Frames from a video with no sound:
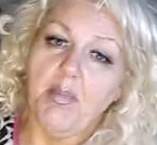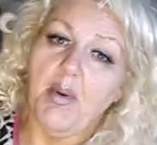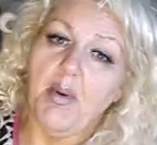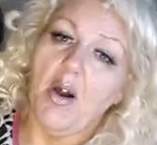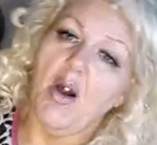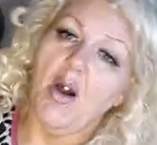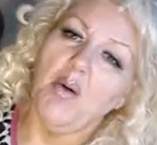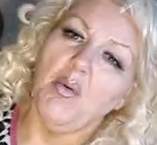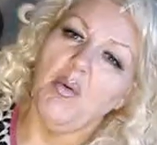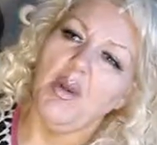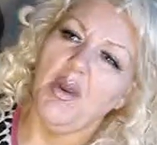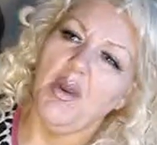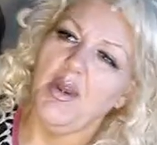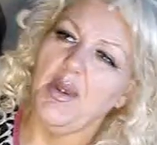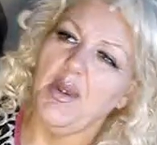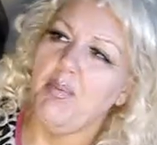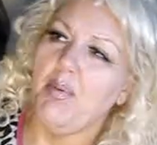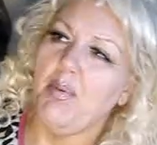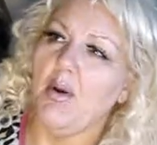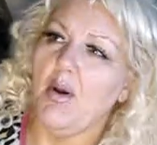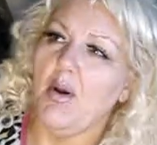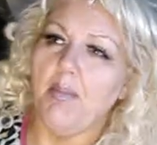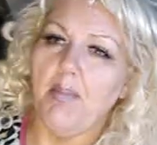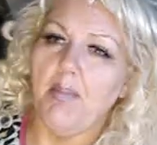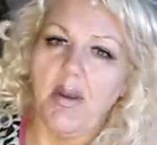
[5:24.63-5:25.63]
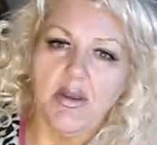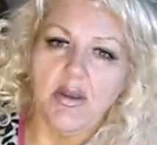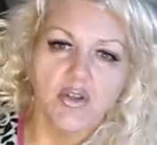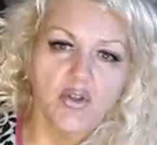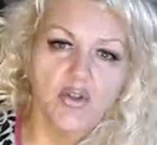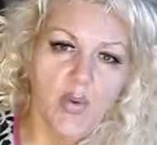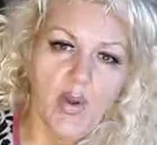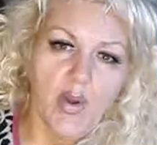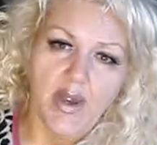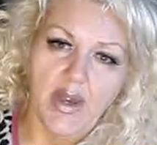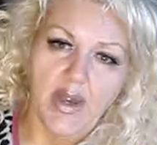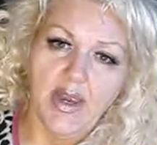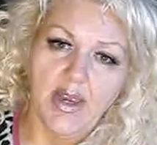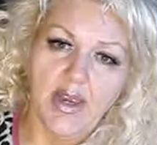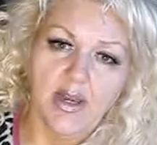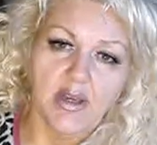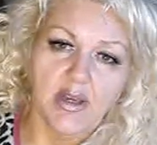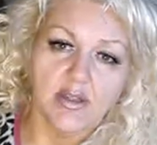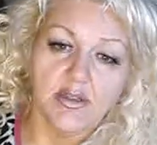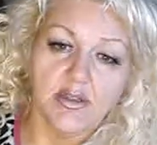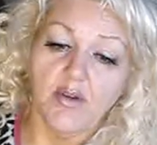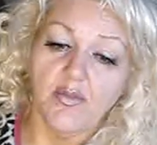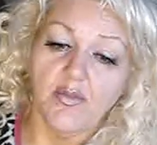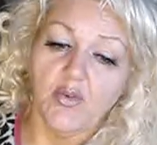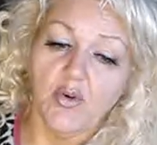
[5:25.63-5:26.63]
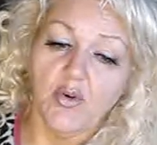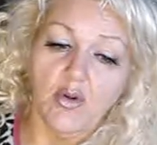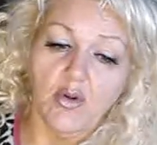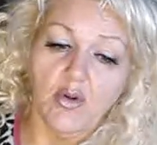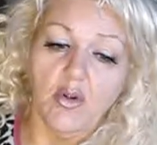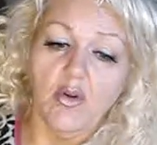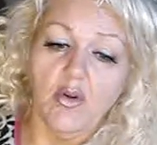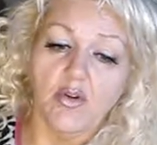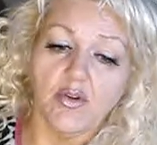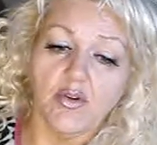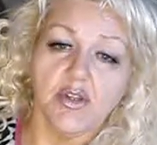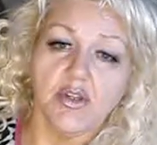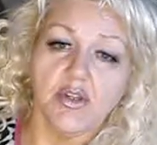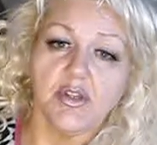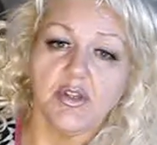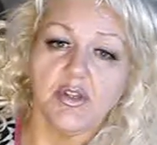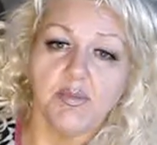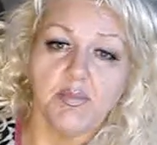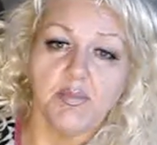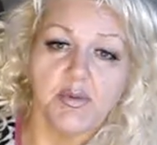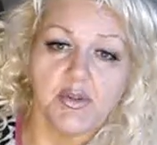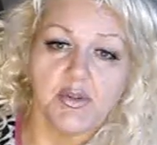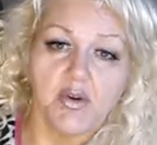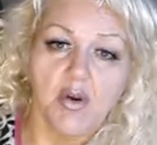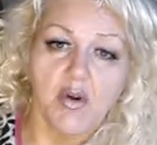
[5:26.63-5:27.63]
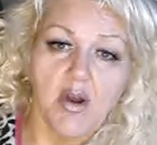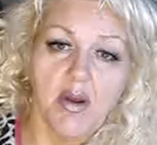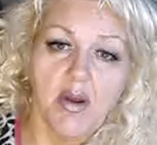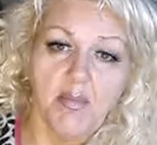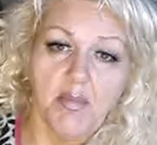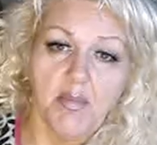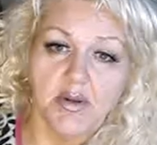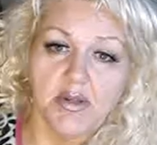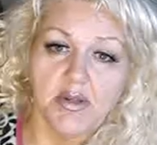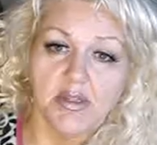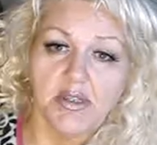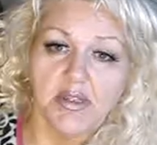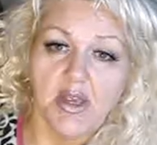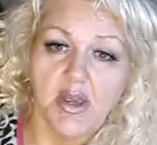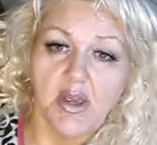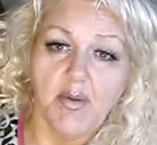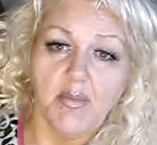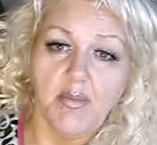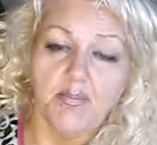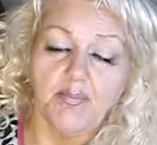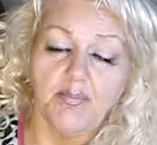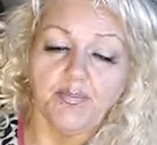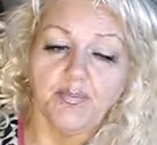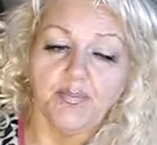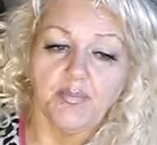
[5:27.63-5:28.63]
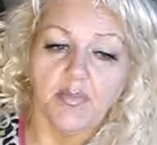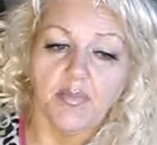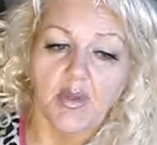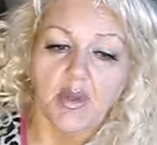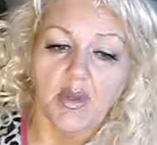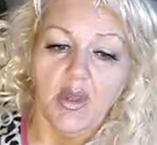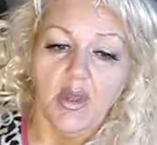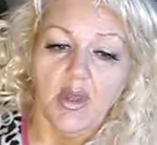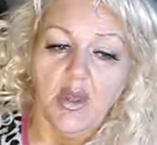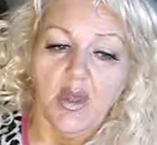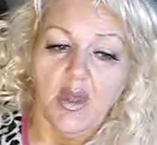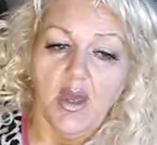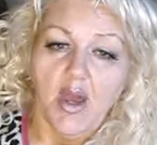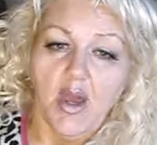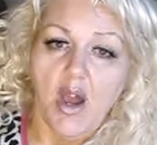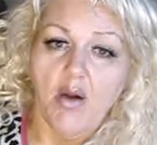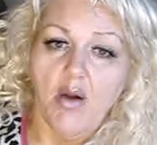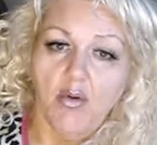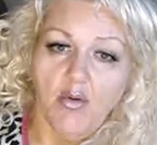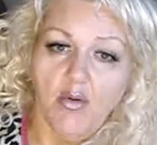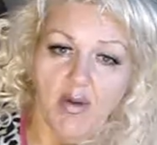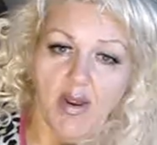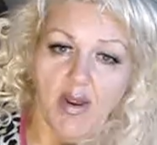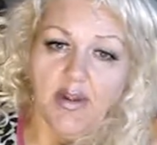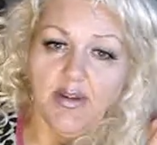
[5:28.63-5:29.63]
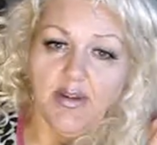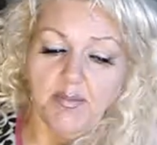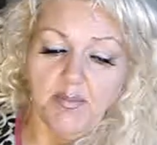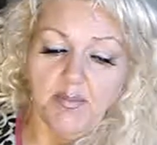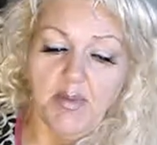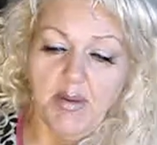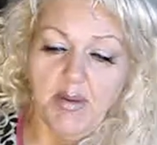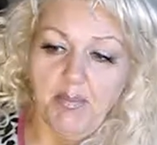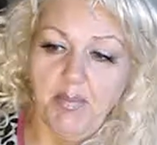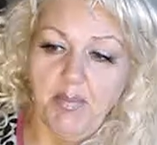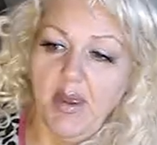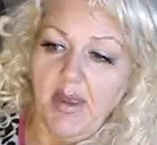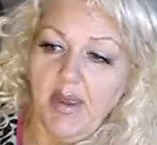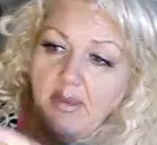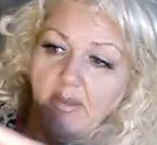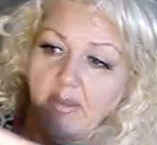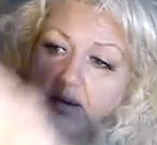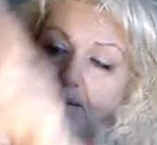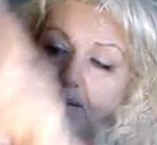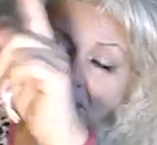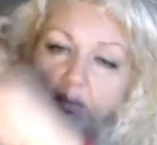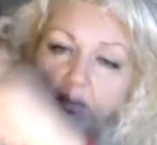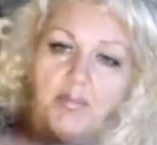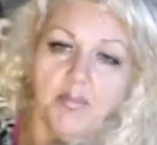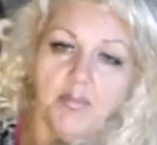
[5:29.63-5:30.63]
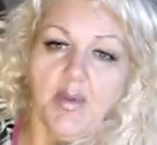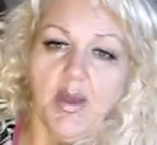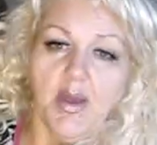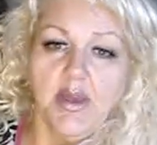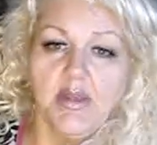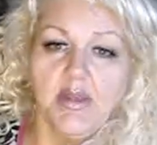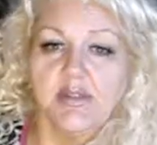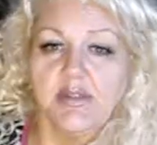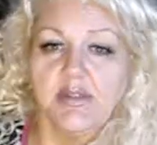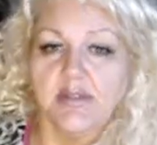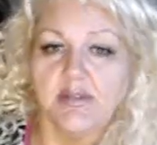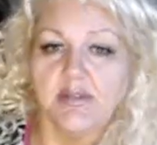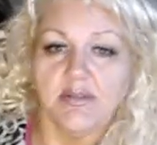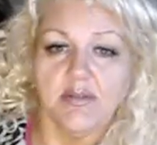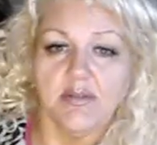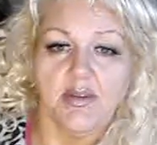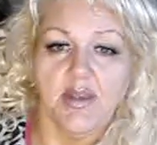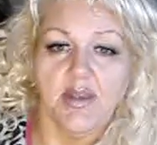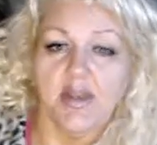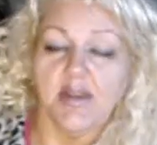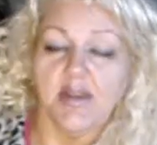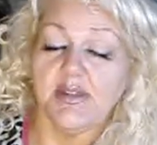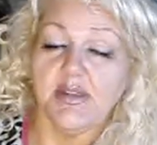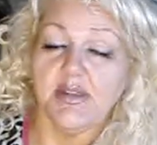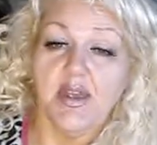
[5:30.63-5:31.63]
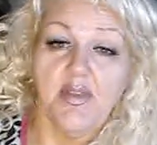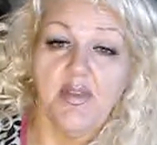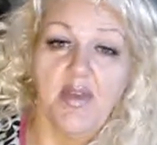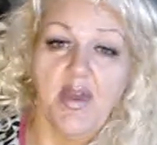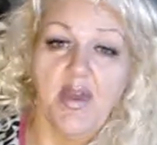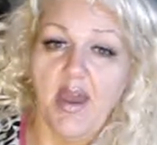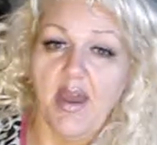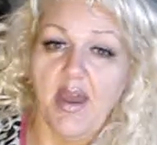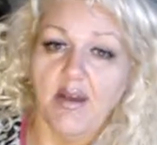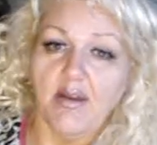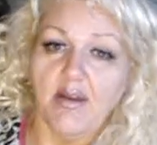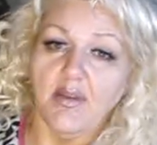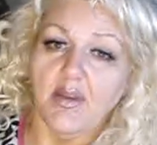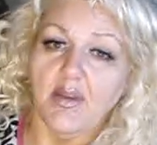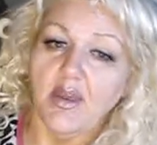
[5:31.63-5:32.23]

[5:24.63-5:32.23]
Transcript: But I will only put about 20 in because I've got lots of subscribers, so I will randomly pick them as they're there.